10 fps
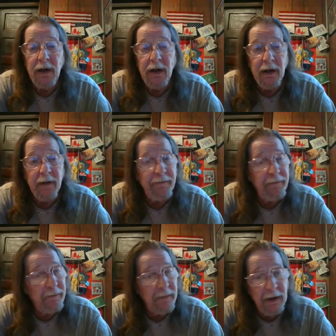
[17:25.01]
Uh,
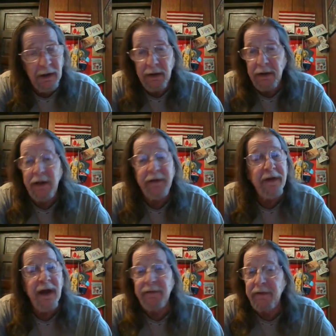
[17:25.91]
these
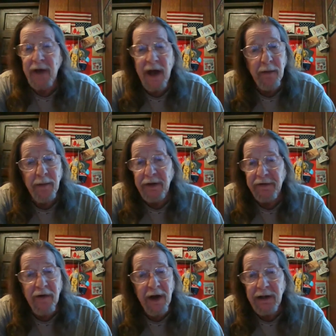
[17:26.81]
things have got to be
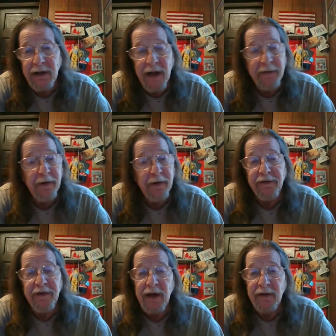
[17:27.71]
straightened up.
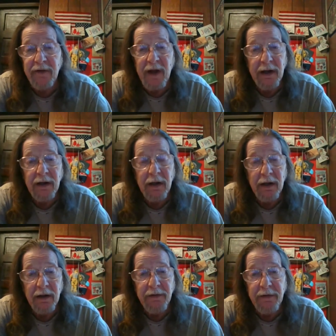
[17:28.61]
There's things like
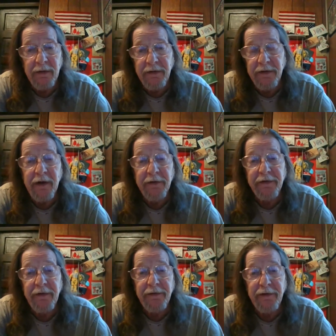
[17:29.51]

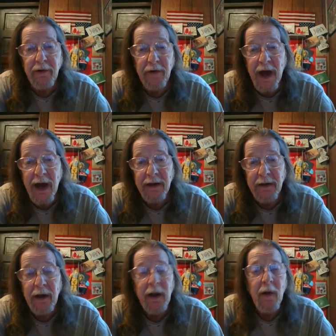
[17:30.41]
Citizens
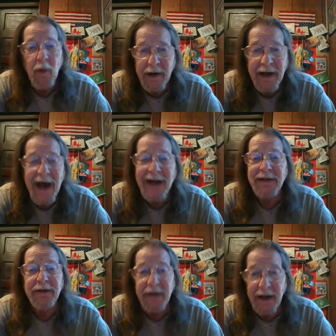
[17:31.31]
United. We got
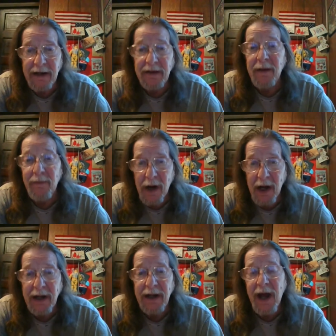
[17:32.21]
to take the
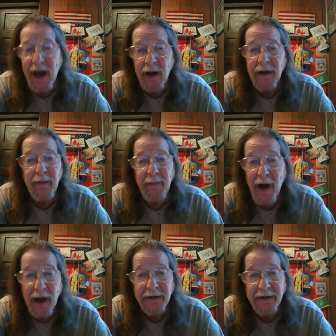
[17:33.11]
money out of the
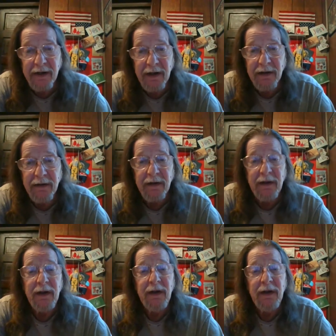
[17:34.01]
politics.